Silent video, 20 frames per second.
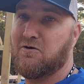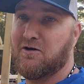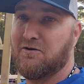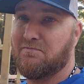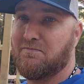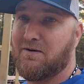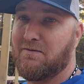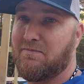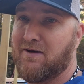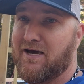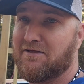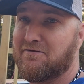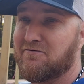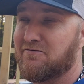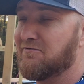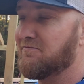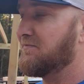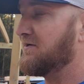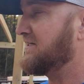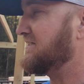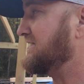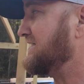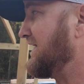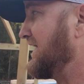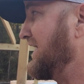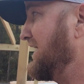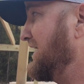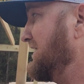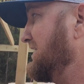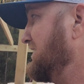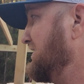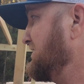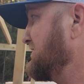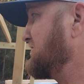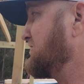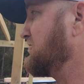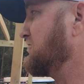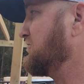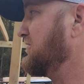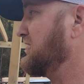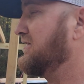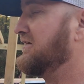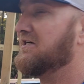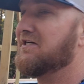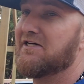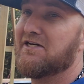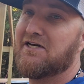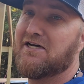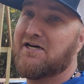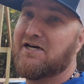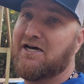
in my bathroom inside and destroy it,